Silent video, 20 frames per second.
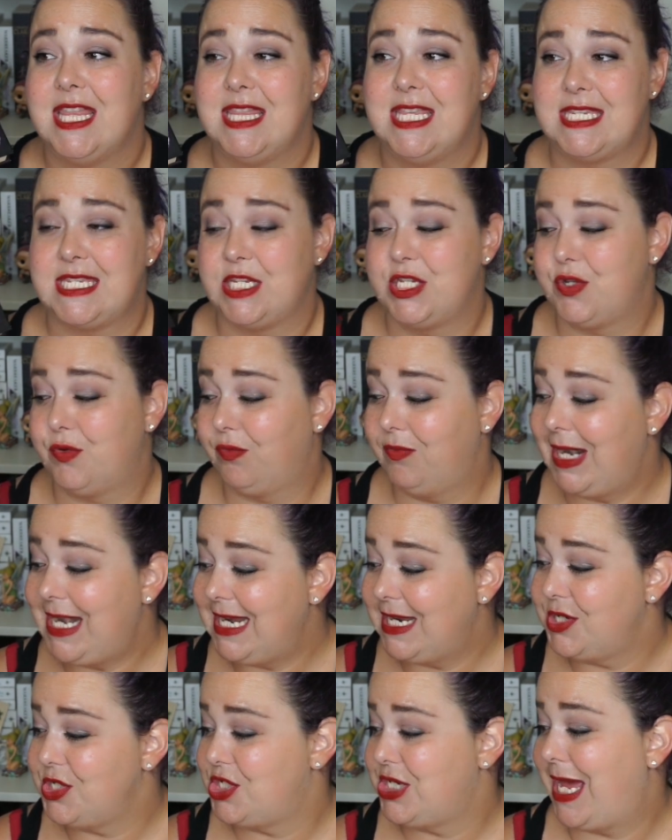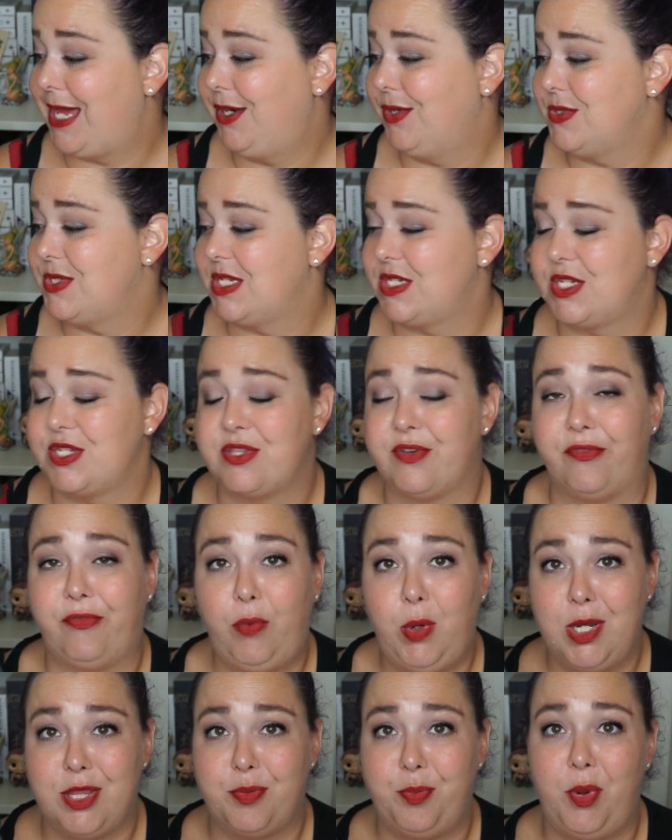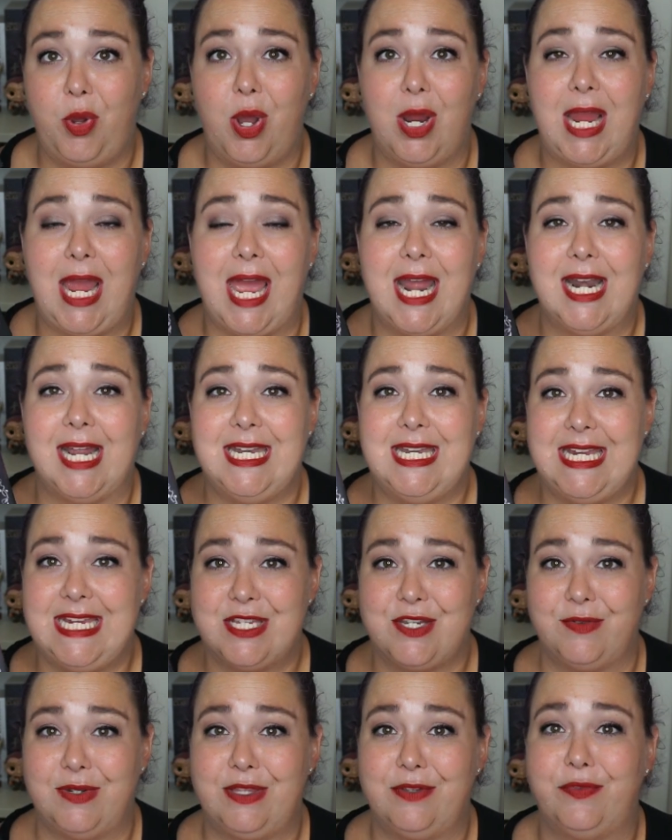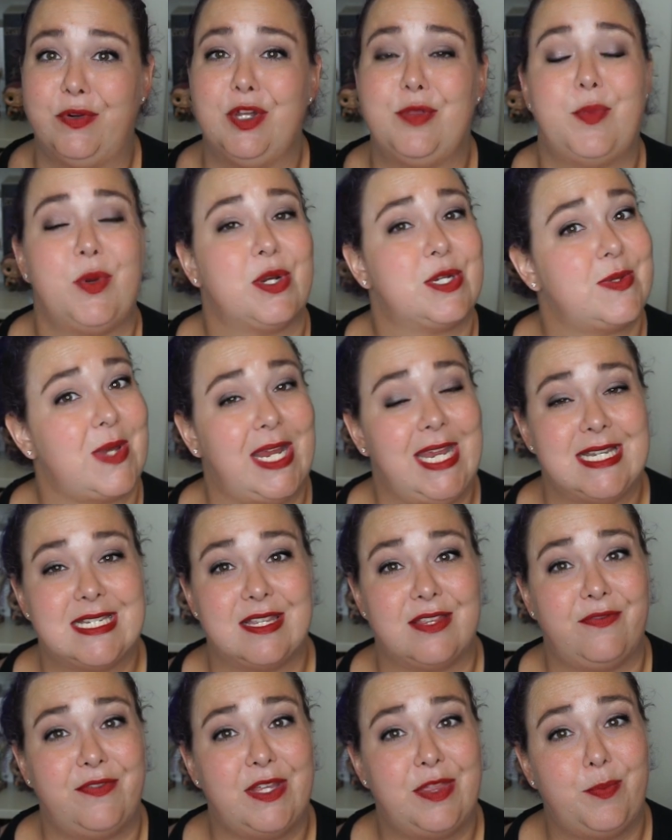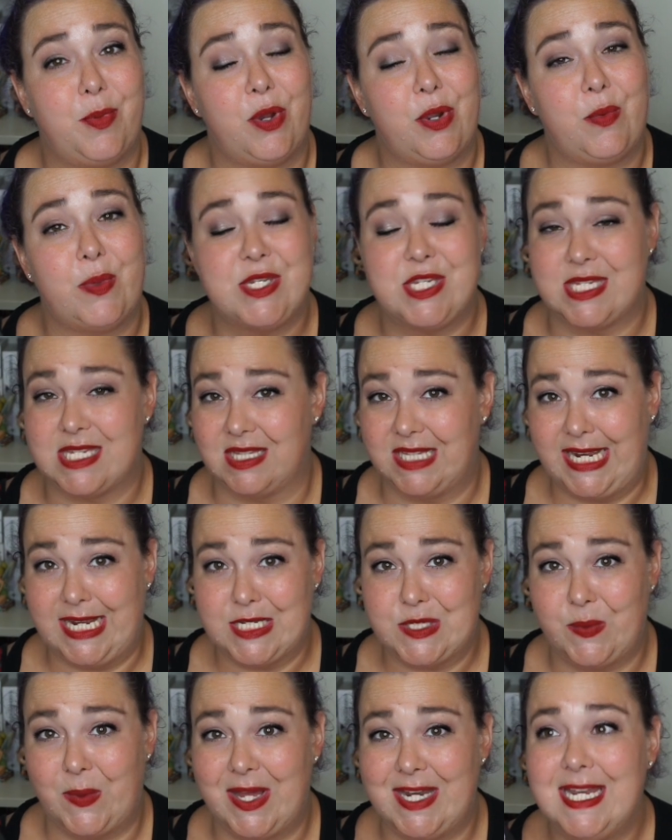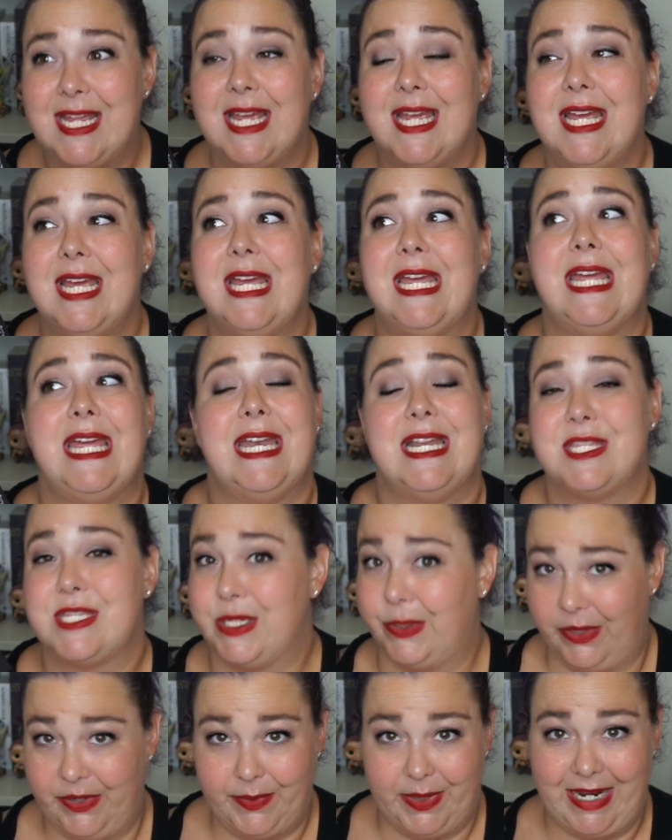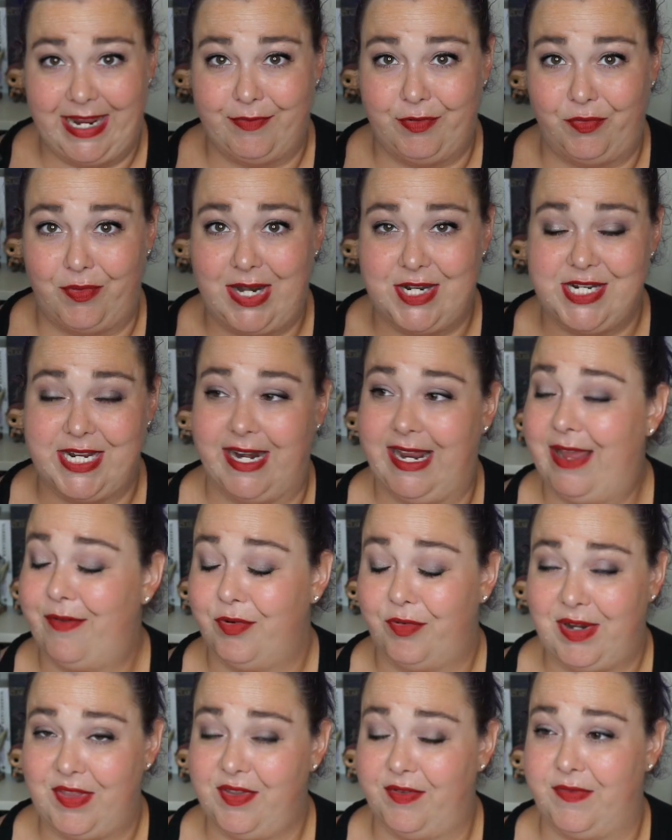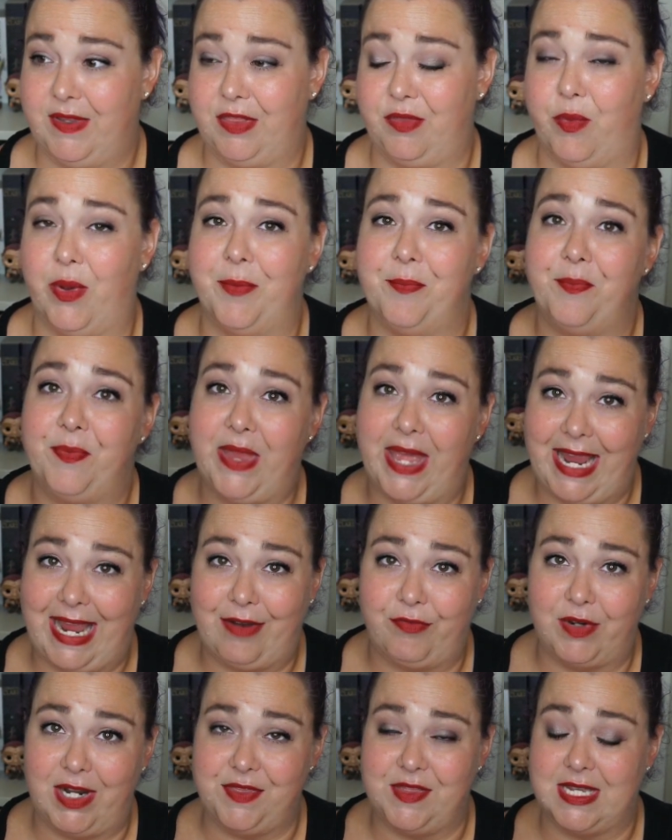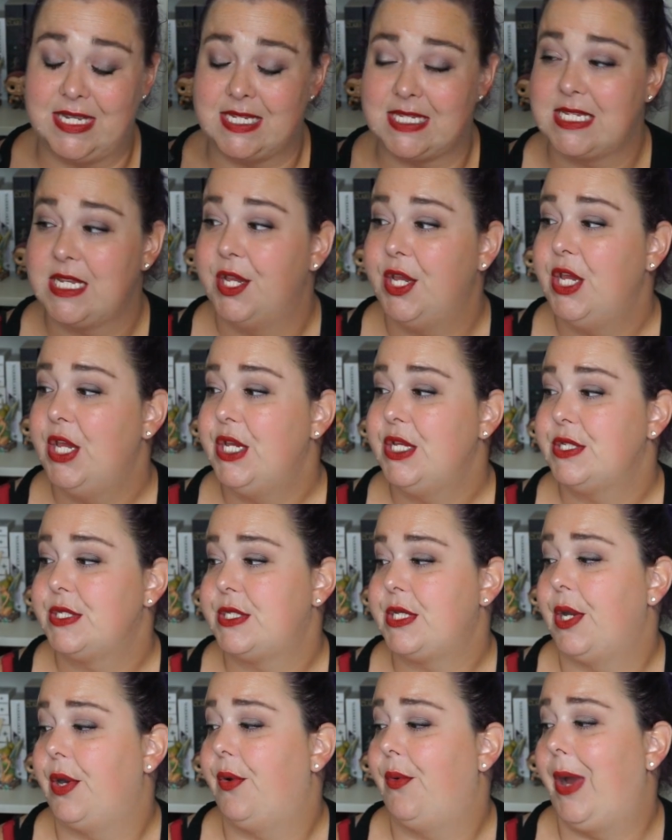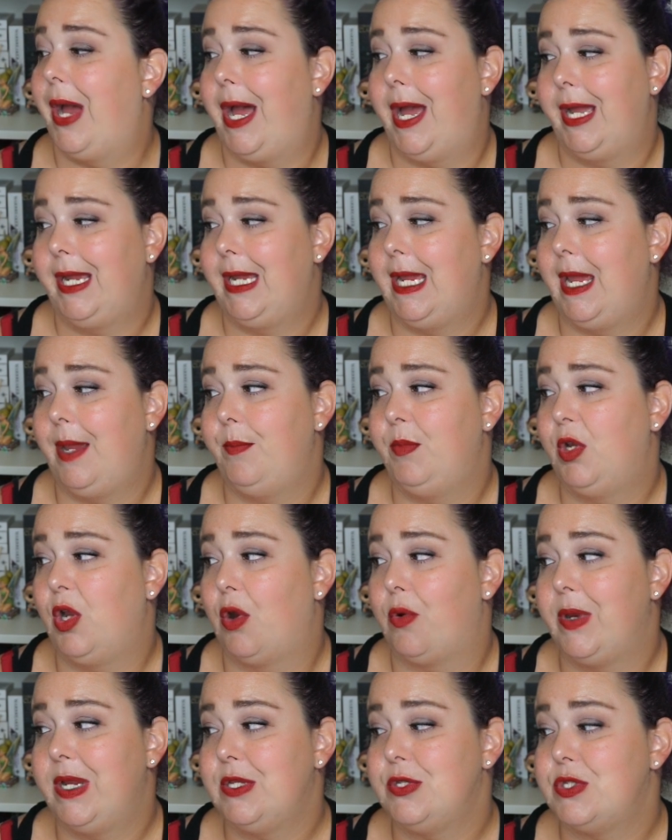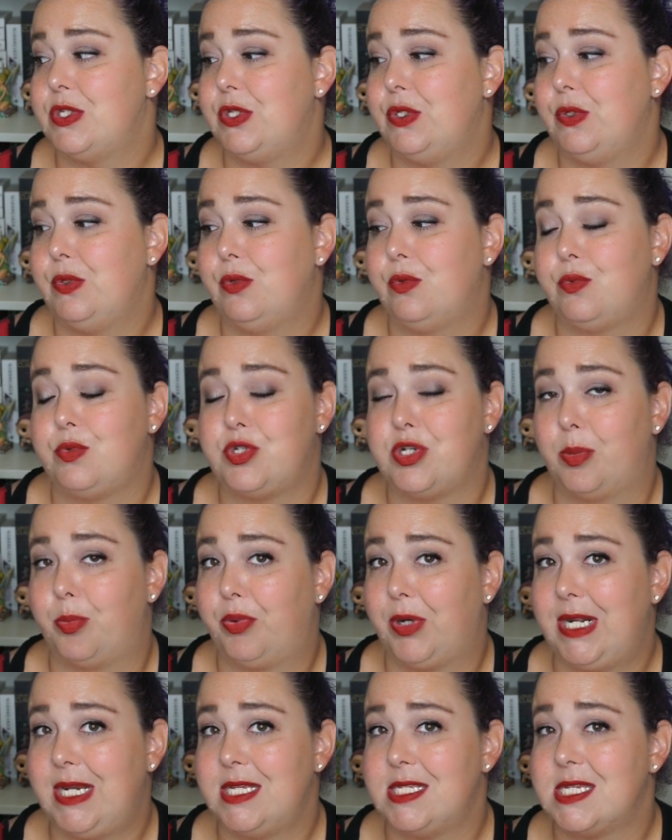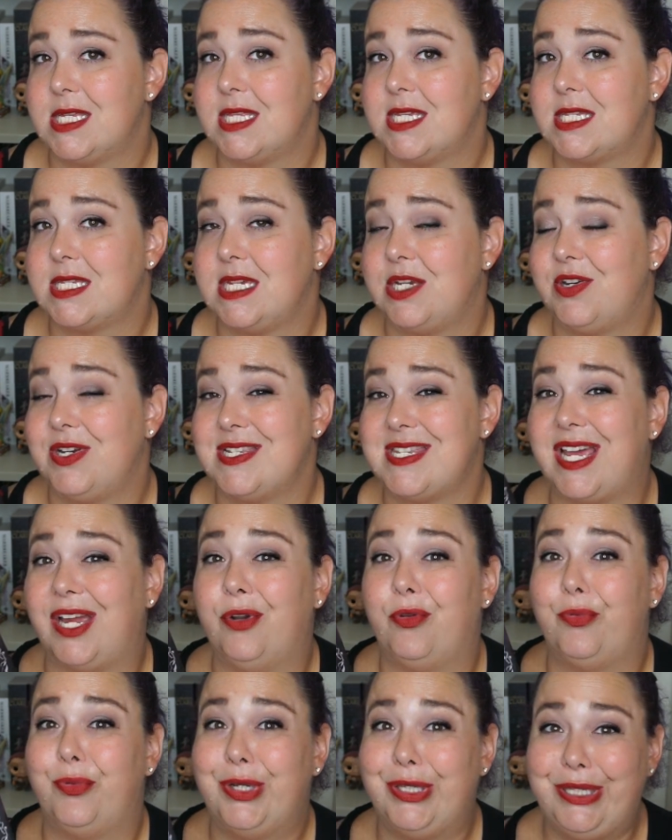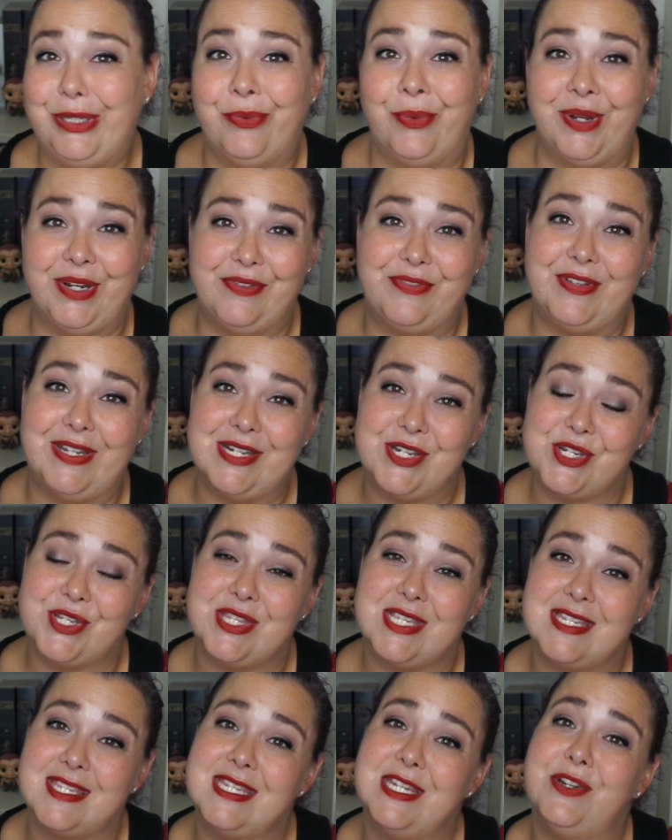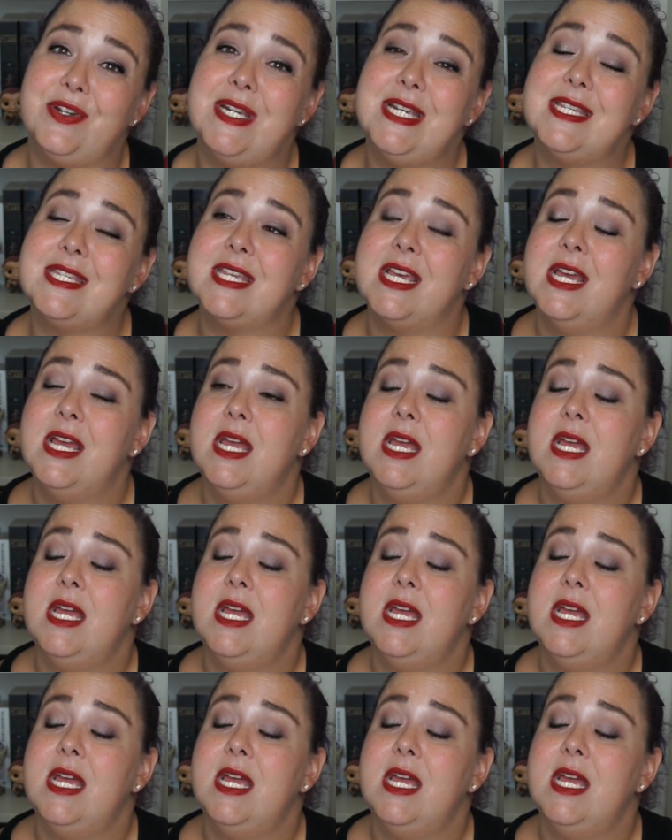This is Radiant Shadows, this is the fourth book, and I need to read the fourth book so I can get to the fifth book, which is the last one, and it's the only one I haven't read yet. I haven't read the fifth one. I have read this. So I am going to jump right into this series. I really want to finish this series.